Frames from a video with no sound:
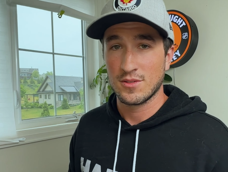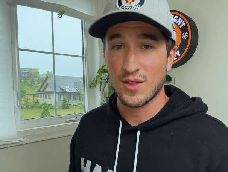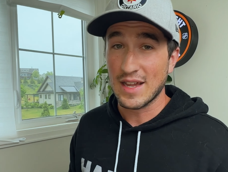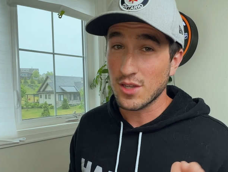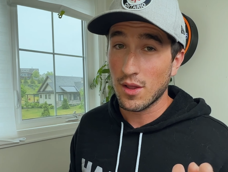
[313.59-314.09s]

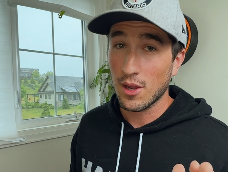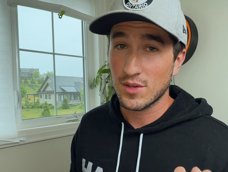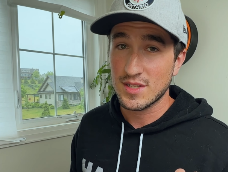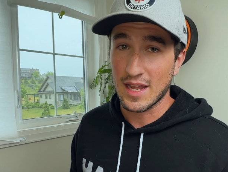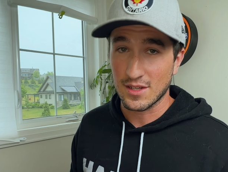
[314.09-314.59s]
So that's all I
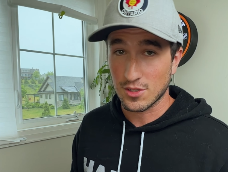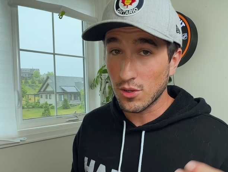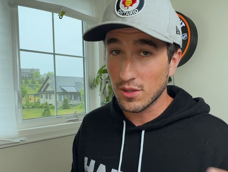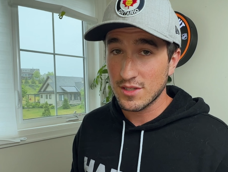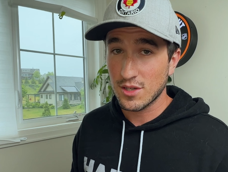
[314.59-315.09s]
would say is
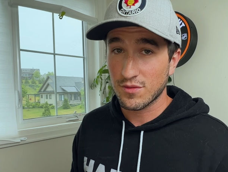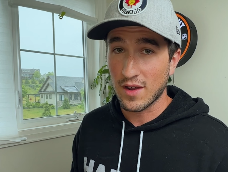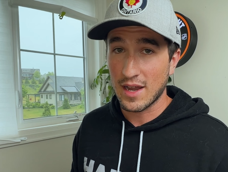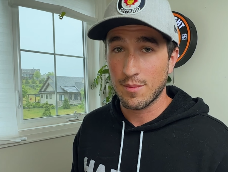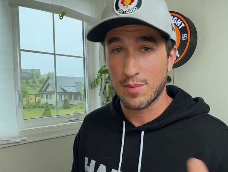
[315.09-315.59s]
Google is your
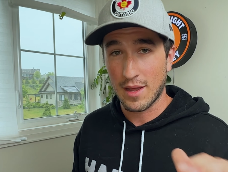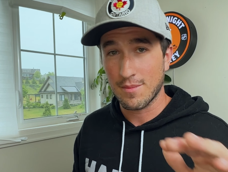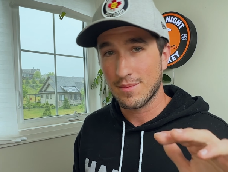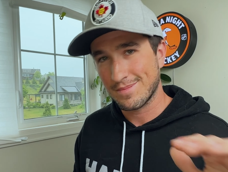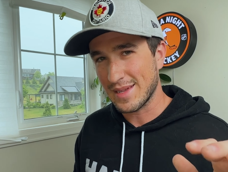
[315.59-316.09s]
friend,
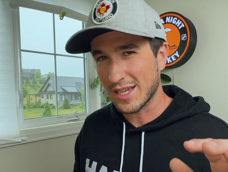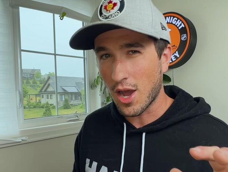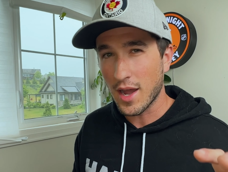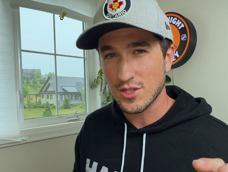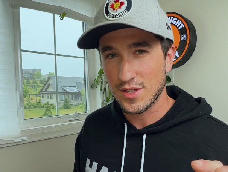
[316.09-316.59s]
but be
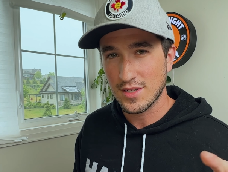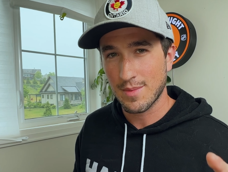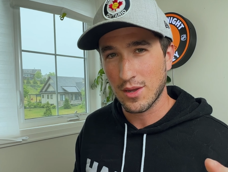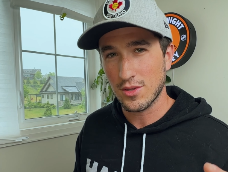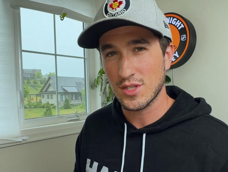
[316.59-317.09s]
cautious
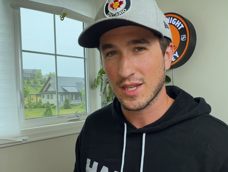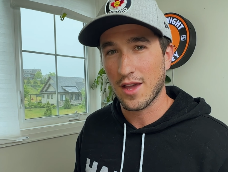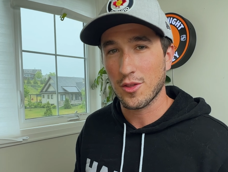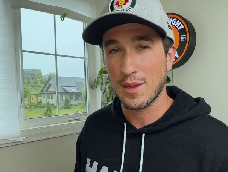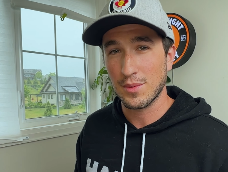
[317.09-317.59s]
about
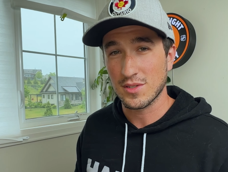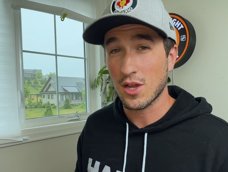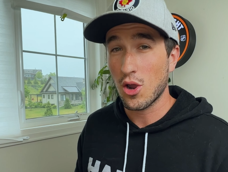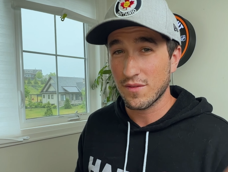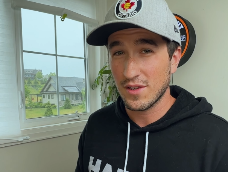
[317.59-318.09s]
using other people's
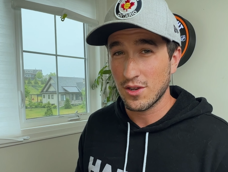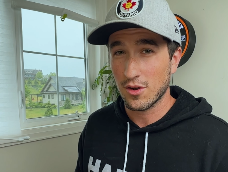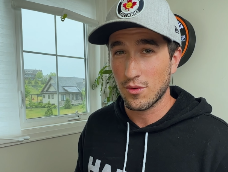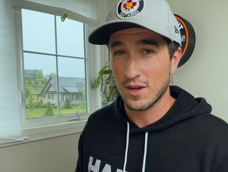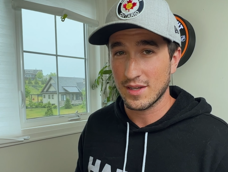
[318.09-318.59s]
code if you
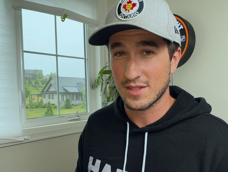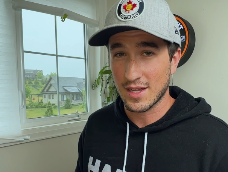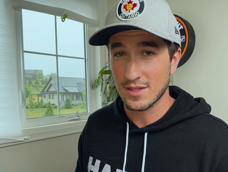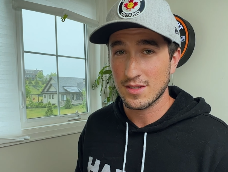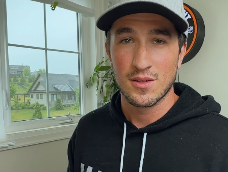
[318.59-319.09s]
don't know what it
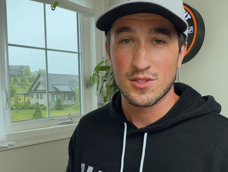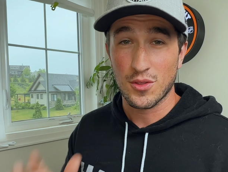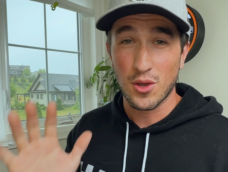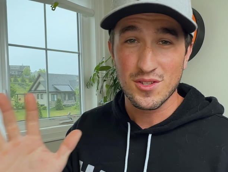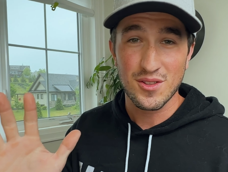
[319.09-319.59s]
does.
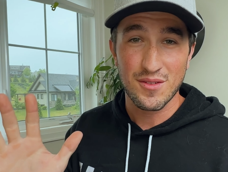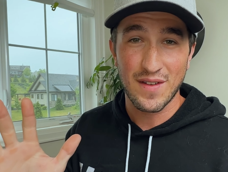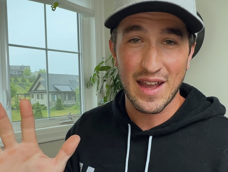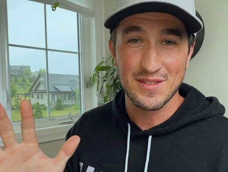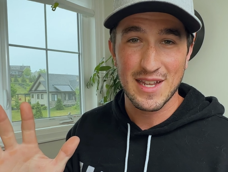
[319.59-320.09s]
So those are the
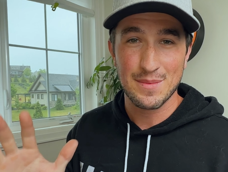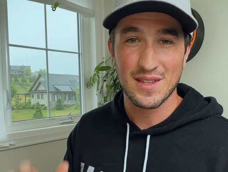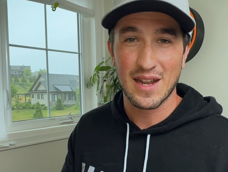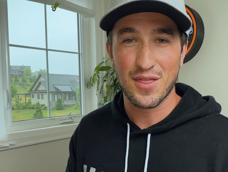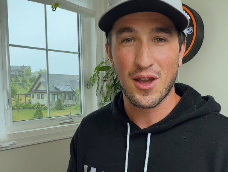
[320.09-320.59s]
5 tips
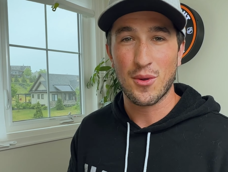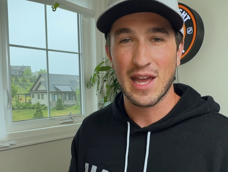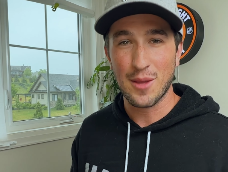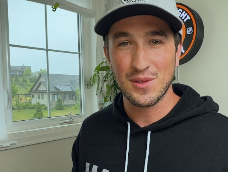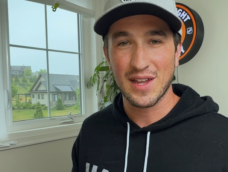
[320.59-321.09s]
that I thought
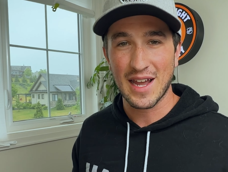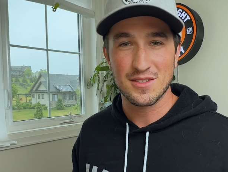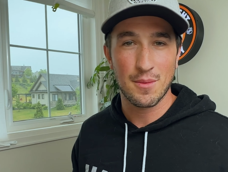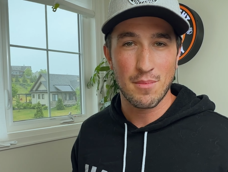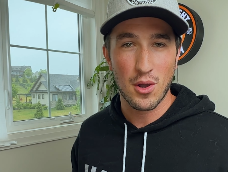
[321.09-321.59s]
would help you
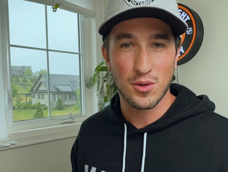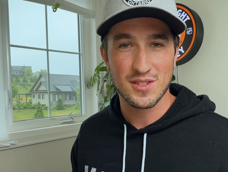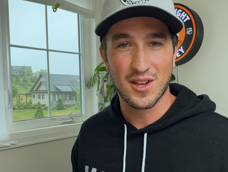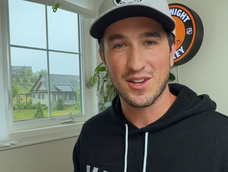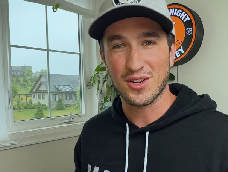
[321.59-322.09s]
guys the
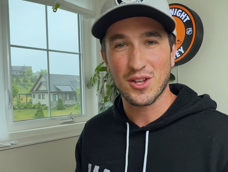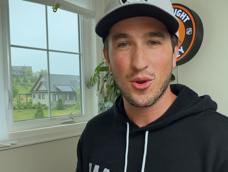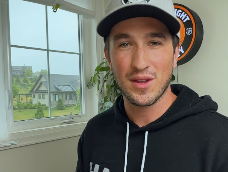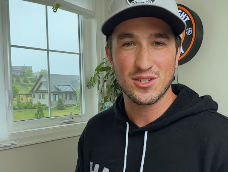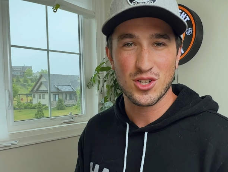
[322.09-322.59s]
most on your
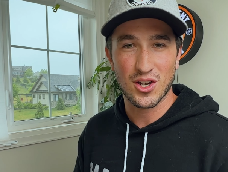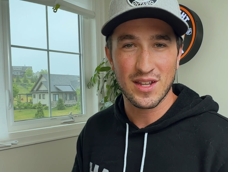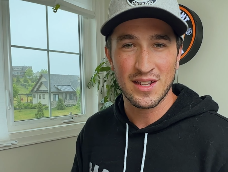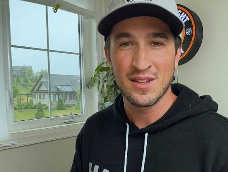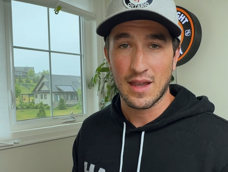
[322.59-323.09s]
coding
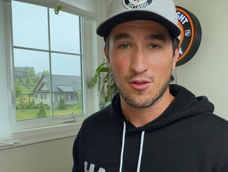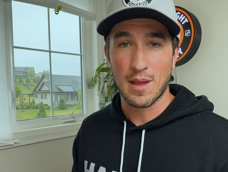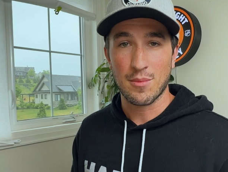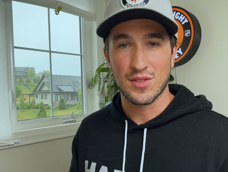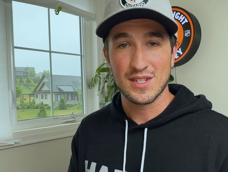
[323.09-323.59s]
journey. And
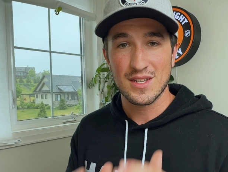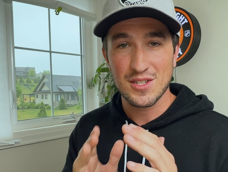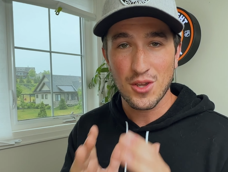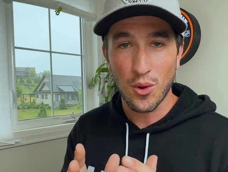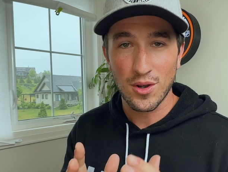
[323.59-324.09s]
remember, this
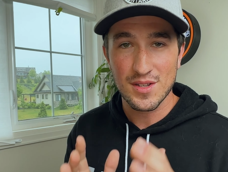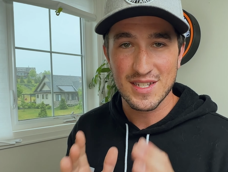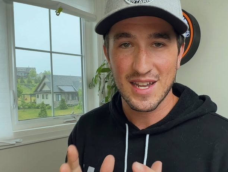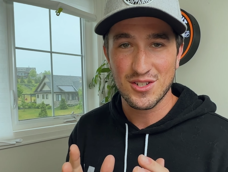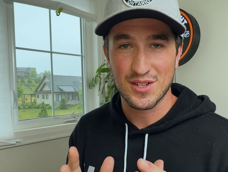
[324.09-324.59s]
is your
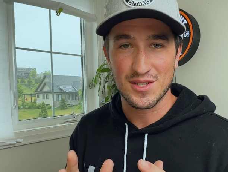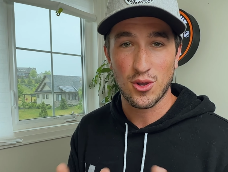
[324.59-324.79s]
decision.